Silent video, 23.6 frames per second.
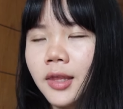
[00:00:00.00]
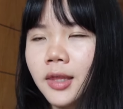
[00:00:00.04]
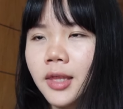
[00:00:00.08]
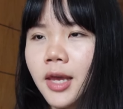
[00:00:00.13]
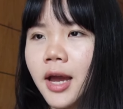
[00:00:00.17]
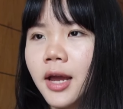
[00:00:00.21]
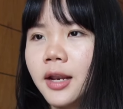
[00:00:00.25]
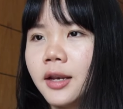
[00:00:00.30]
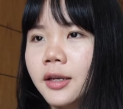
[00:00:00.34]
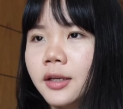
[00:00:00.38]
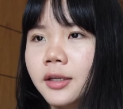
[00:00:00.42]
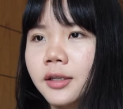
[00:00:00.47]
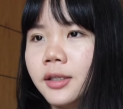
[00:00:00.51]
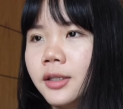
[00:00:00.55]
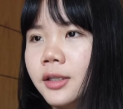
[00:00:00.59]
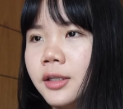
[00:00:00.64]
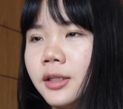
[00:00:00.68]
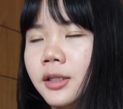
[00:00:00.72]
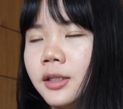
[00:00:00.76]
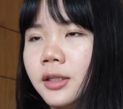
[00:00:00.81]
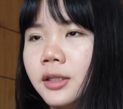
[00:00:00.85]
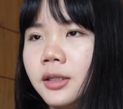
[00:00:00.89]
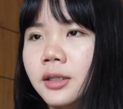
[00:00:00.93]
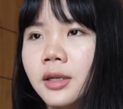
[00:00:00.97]
That
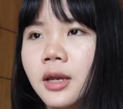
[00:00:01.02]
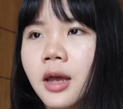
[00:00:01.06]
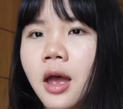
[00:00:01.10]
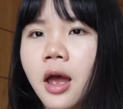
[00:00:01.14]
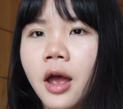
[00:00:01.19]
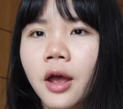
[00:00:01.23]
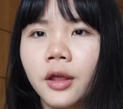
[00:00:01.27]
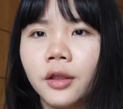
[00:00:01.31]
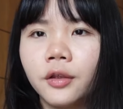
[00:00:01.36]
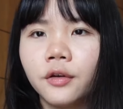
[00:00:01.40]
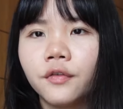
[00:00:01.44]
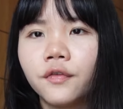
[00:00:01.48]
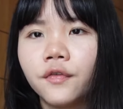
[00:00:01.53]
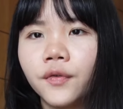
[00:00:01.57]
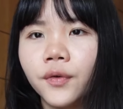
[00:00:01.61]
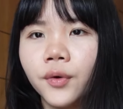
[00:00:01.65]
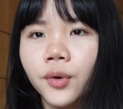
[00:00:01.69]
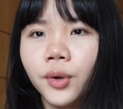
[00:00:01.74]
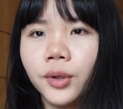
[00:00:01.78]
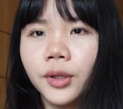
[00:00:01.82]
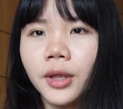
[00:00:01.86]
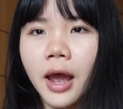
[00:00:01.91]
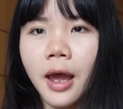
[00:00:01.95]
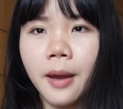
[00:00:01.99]
is the
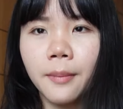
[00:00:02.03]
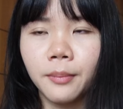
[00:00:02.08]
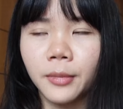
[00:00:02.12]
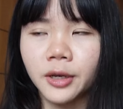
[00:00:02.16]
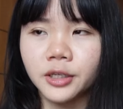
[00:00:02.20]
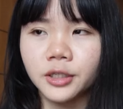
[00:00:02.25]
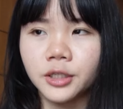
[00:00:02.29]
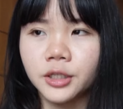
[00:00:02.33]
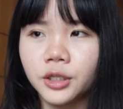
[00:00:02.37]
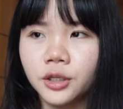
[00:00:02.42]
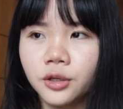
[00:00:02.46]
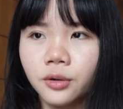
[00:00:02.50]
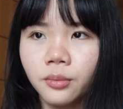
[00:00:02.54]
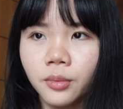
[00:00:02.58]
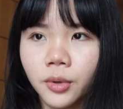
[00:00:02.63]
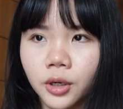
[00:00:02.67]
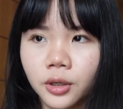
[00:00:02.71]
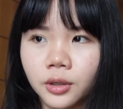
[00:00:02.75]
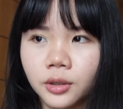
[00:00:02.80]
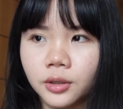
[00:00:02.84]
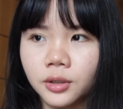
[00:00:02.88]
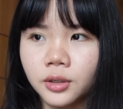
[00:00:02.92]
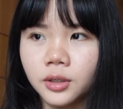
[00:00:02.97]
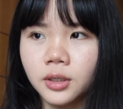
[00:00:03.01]
food I miss the
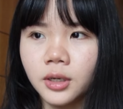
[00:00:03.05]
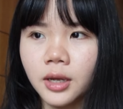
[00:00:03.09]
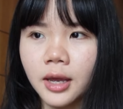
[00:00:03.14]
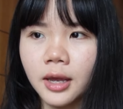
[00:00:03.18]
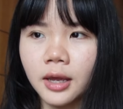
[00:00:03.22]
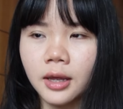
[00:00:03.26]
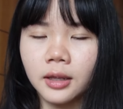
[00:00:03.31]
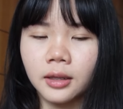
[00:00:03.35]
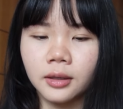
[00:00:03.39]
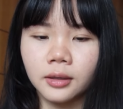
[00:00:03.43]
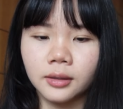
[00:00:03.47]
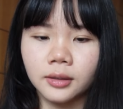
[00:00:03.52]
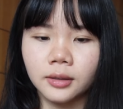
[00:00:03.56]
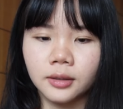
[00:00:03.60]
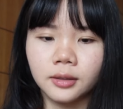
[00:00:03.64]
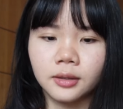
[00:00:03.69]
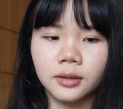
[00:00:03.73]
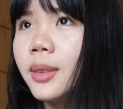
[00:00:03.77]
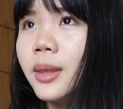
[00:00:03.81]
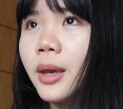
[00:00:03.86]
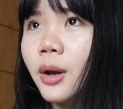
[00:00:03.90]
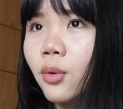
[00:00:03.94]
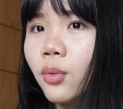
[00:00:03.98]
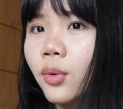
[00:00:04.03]
most, and
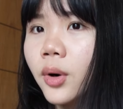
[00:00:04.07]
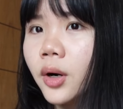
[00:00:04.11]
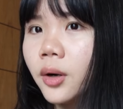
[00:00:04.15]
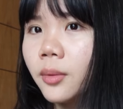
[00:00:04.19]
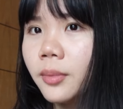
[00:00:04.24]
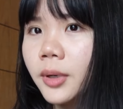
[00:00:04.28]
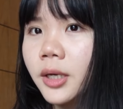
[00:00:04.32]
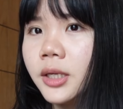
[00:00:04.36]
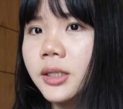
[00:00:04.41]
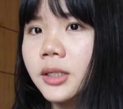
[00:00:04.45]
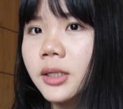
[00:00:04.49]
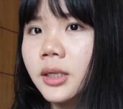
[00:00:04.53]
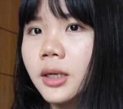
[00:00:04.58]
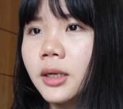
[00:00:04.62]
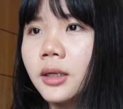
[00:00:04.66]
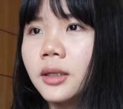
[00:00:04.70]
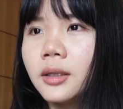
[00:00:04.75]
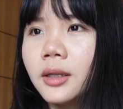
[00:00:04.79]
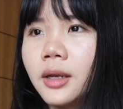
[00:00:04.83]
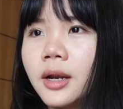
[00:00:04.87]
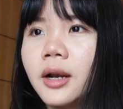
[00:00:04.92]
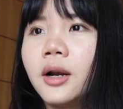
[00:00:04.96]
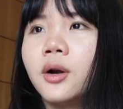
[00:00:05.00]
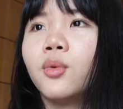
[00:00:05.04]
they were
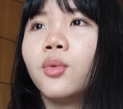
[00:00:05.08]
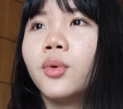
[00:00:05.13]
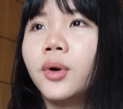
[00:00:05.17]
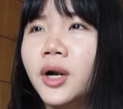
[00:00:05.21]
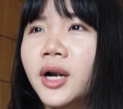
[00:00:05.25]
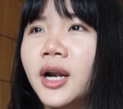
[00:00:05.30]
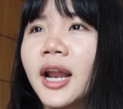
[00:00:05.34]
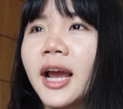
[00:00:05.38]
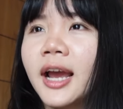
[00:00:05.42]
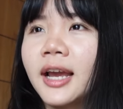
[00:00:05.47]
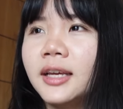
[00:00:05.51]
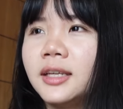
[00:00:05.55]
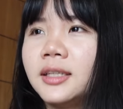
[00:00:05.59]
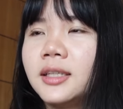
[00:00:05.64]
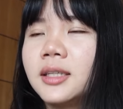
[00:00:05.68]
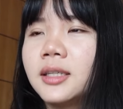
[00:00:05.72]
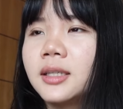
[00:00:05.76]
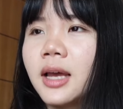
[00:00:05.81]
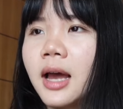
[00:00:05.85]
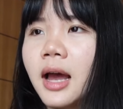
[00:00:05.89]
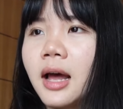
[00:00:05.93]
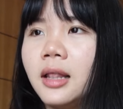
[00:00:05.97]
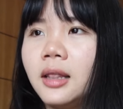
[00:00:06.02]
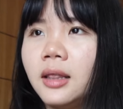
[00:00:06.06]
amazing. They were
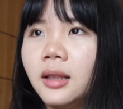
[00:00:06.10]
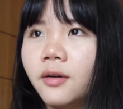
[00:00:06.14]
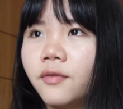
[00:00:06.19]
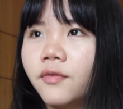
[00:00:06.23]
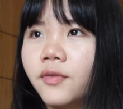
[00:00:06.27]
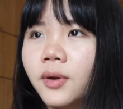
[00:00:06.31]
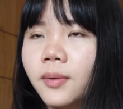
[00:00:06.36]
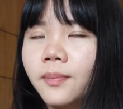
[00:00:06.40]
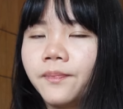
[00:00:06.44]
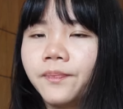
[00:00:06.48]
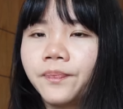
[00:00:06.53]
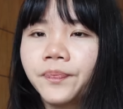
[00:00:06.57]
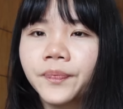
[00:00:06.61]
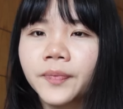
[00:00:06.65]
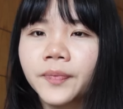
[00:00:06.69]
nice. I love them.